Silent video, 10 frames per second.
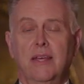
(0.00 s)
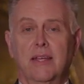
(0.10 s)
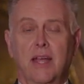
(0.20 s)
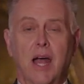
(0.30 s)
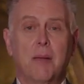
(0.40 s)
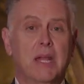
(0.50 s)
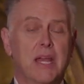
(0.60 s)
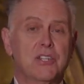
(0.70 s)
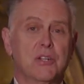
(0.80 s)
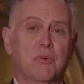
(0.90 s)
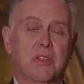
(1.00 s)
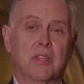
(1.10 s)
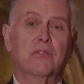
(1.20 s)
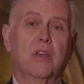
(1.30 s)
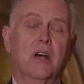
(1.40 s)
In combination with
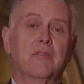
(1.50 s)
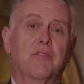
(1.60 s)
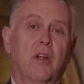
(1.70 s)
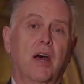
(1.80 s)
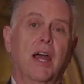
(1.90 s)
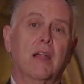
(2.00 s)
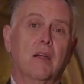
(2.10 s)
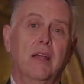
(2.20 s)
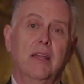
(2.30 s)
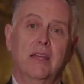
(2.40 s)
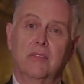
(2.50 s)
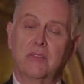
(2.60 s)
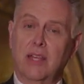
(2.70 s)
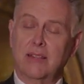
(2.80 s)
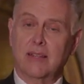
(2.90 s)
this gun for hire, it
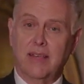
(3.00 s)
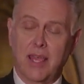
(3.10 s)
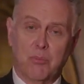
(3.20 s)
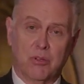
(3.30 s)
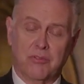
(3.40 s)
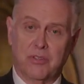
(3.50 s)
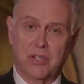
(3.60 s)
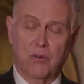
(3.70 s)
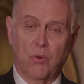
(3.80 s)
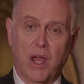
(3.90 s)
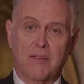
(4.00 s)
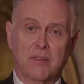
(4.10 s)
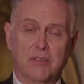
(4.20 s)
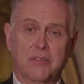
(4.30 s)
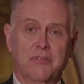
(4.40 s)
set the table for the
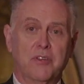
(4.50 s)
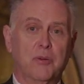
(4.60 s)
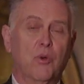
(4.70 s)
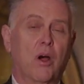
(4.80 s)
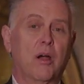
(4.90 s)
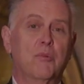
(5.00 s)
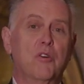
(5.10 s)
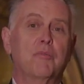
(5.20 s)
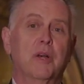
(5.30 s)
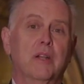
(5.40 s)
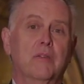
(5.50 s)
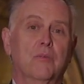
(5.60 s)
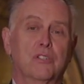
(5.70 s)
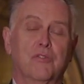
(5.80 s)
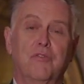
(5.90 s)
arrival of the film noir movement,
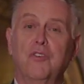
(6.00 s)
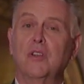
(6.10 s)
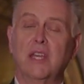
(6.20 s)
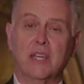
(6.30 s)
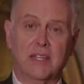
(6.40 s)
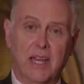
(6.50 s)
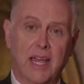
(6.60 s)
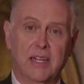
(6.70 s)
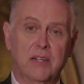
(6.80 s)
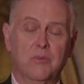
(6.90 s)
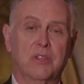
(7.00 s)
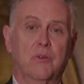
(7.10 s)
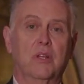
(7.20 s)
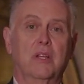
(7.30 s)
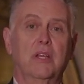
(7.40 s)
which fully ignited with
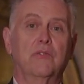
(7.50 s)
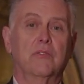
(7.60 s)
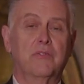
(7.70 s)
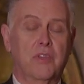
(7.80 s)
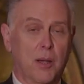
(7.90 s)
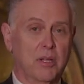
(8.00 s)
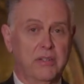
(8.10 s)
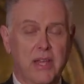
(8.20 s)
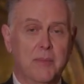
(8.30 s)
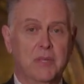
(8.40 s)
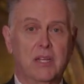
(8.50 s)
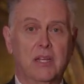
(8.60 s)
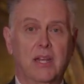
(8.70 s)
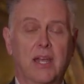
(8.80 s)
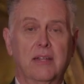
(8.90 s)
the release of Double
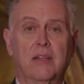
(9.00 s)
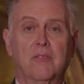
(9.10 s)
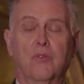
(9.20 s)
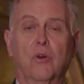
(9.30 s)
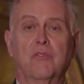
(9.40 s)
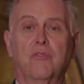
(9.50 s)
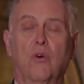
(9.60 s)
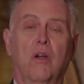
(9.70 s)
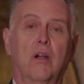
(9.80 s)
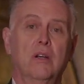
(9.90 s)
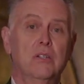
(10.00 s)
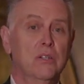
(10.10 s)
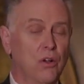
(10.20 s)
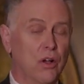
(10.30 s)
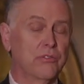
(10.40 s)
Indemnity in 1944,
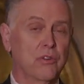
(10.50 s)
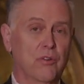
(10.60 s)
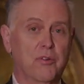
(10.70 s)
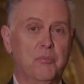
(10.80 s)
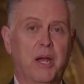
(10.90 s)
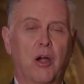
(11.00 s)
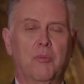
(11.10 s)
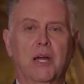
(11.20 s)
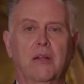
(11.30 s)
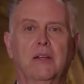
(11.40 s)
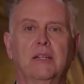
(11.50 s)
also from Paramount.